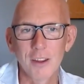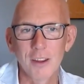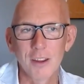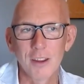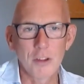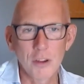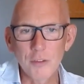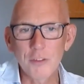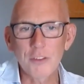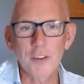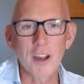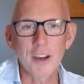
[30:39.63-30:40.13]

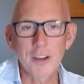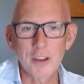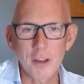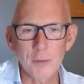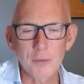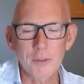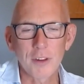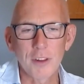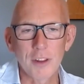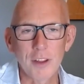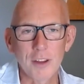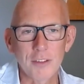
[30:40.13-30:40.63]
you signed
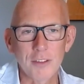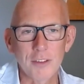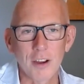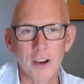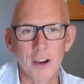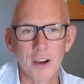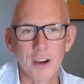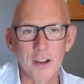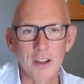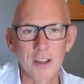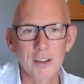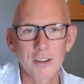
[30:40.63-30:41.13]
up to these
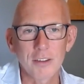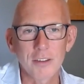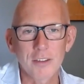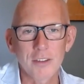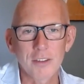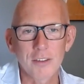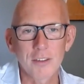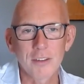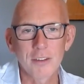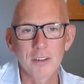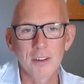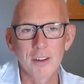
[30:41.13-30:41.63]

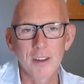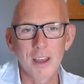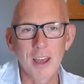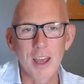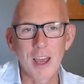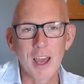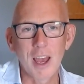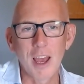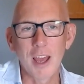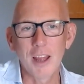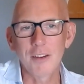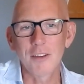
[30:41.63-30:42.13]
targets
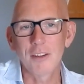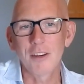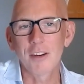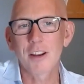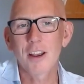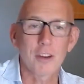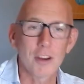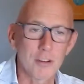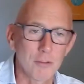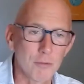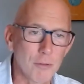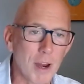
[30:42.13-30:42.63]
and you're
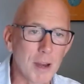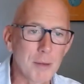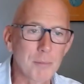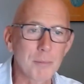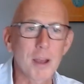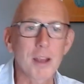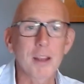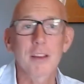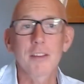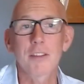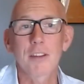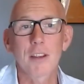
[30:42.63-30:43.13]
trying to rein
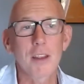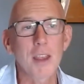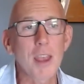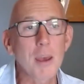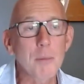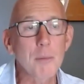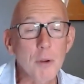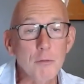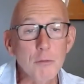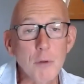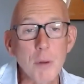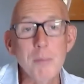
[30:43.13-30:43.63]
back and say,
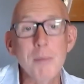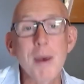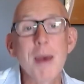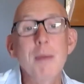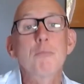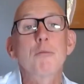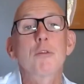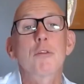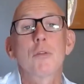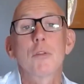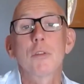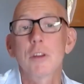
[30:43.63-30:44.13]
yeah, but
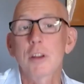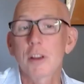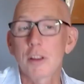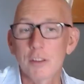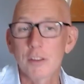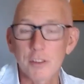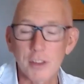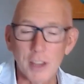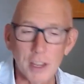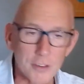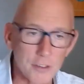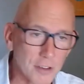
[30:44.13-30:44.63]
remember all the
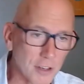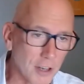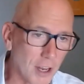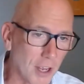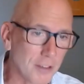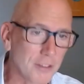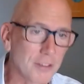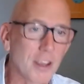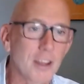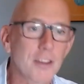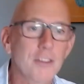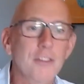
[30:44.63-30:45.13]

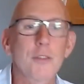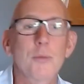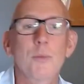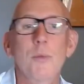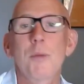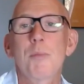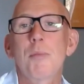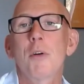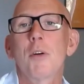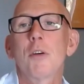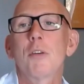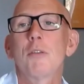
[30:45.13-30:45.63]
contextualization
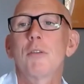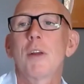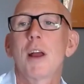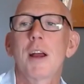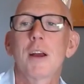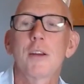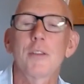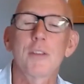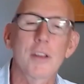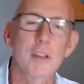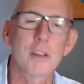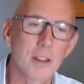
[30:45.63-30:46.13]
we put
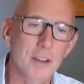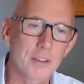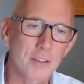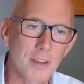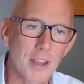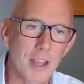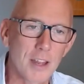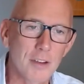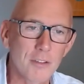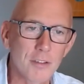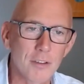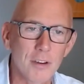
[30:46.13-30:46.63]
around it,
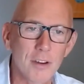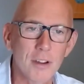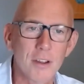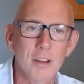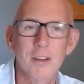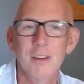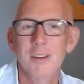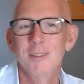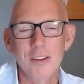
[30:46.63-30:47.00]
etc.